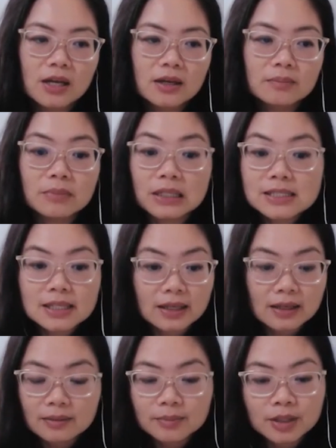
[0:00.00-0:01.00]

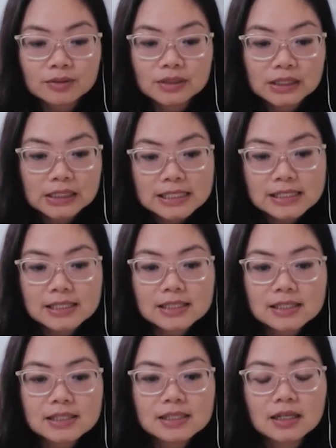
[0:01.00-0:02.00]
mixing my own
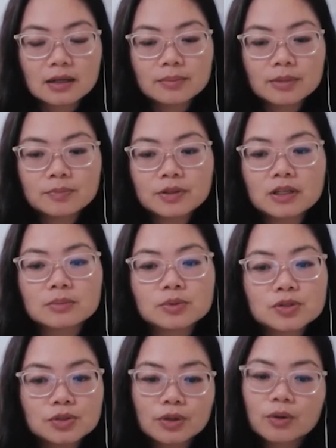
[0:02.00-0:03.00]
glazes and being
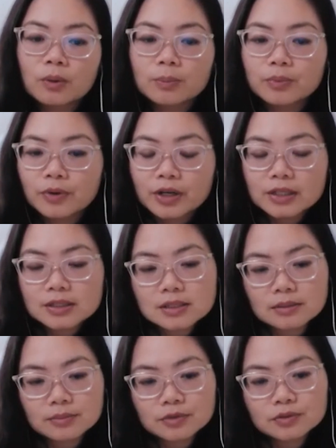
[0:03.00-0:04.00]
able to incorporate
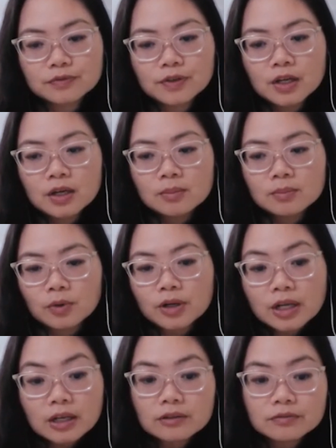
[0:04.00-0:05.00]
some of more
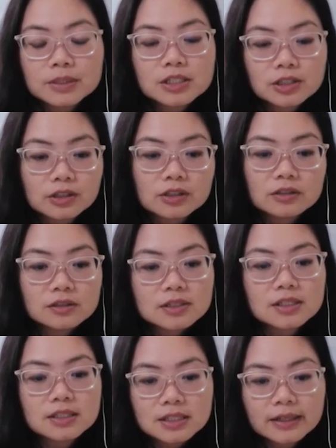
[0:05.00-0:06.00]
native
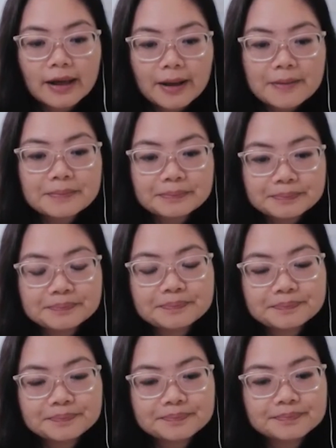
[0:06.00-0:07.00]
materials into that.